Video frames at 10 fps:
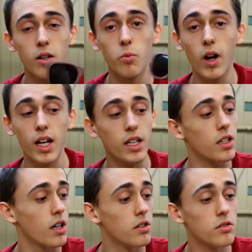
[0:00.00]
well it
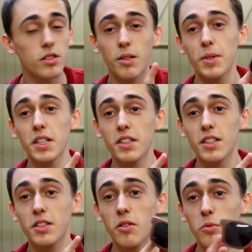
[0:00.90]
goes. I mean,
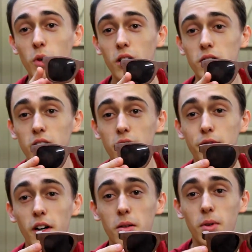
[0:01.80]
it's gone well so
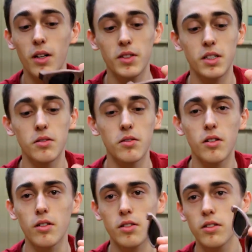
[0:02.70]
far, but I've still
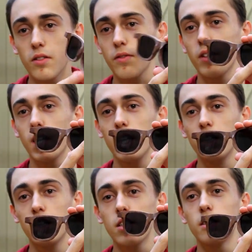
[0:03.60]
got sort of the
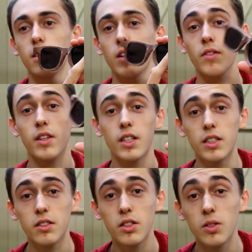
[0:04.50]
hinges and
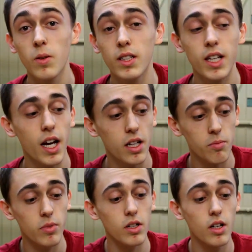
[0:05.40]
everything to
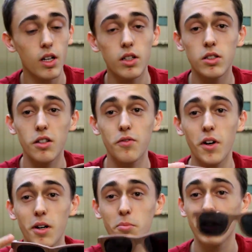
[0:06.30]
attach. But so
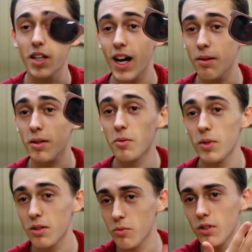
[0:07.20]
far, I'm pretty happy
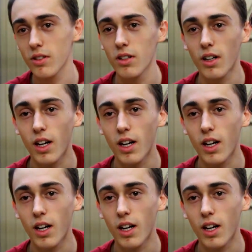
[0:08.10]
with what are